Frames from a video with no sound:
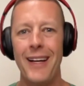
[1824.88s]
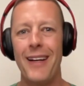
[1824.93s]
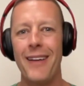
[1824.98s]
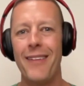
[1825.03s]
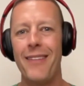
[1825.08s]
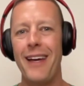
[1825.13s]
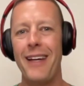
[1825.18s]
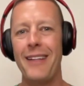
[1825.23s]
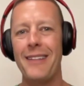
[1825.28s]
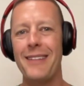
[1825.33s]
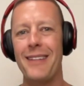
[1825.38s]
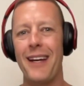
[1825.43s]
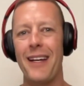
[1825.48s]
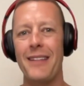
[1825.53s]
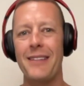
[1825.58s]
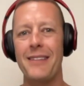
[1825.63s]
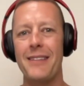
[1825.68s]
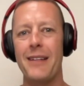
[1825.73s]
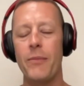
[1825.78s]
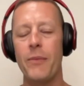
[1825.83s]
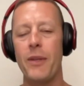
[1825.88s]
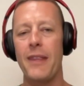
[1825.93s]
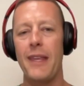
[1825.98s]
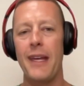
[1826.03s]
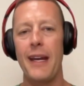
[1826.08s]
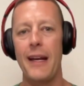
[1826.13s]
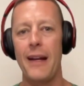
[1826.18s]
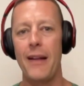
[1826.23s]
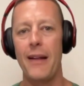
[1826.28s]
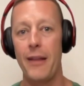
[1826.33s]
That's not something
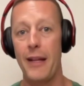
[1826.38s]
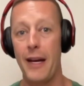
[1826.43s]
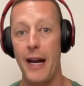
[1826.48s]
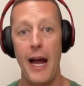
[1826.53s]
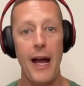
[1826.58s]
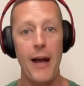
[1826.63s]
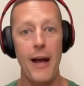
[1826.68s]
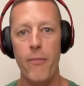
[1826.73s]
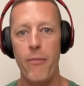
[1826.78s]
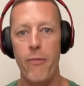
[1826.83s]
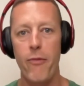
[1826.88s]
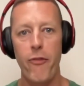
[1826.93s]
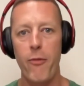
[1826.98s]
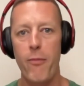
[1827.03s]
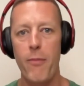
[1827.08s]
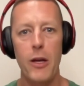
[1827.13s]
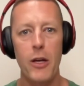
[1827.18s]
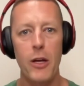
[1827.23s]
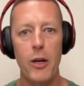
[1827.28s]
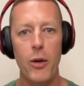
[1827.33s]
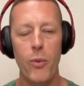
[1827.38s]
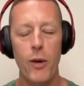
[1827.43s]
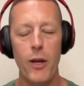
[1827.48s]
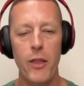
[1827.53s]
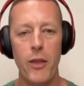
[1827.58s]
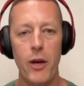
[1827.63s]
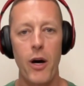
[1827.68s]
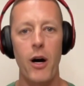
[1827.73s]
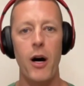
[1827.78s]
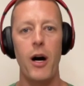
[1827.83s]
that that I'm familiar with
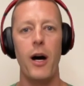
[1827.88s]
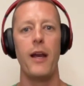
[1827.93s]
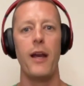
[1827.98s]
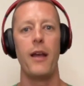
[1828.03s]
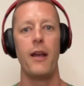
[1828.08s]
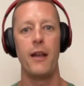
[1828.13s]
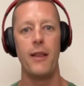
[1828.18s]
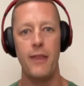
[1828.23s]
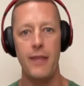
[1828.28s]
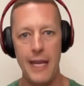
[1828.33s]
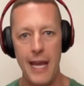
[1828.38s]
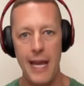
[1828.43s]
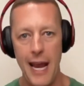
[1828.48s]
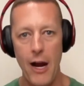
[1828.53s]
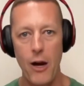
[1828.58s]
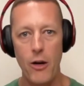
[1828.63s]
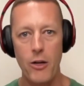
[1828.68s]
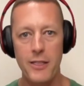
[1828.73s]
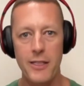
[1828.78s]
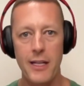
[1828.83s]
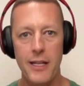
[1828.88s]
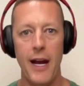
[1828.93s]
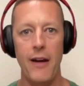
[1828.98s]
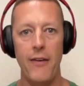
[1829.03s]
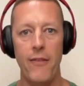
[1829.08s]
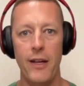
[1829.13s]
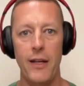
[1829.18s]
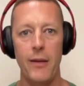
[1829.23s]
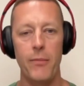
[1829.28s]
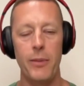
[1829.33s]
on the air side of
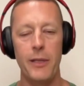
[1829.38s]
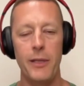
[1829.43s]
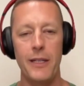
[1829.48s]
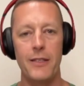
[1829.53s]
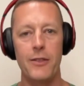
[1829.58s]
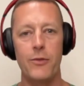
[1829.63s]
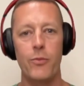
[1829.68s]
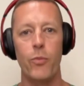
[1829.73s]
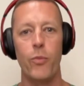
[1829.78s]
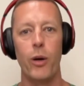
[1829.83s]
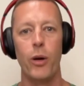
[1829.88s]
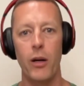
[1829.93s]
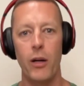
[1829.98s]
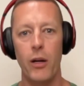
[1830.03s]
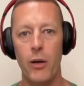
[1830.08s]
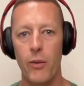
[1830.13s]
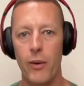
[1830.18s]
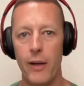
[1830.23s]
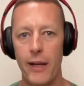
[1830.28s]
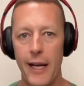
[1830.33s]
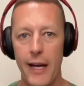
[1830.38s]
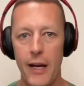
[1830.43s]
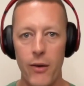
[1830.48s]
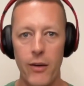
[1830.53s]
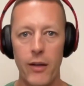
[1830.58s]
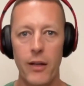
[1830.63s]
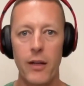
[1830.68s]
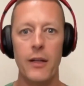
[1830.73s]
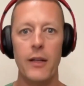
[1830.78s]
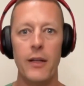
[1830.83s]
it because we're going
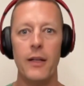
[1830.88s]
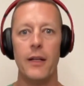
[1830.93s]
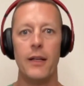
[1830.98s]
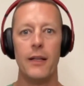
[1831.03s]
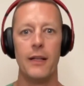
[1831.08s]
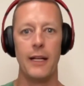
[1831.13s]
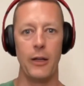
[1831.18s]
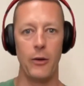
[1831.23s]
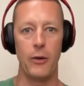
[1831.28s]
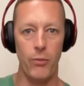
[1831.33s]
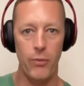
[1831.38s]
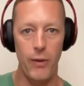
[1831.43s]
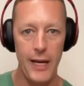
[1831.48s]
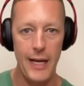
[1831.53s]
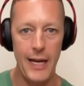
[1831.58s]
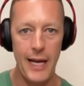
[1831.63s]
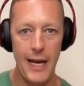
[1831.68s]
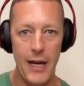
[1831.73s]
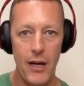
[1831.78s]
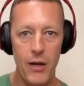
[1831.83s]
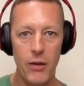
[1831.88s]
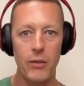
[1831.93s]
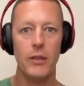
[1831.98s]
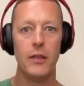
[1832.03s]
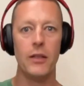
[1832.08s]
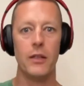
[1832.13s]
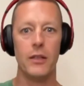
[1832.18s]
out like right now.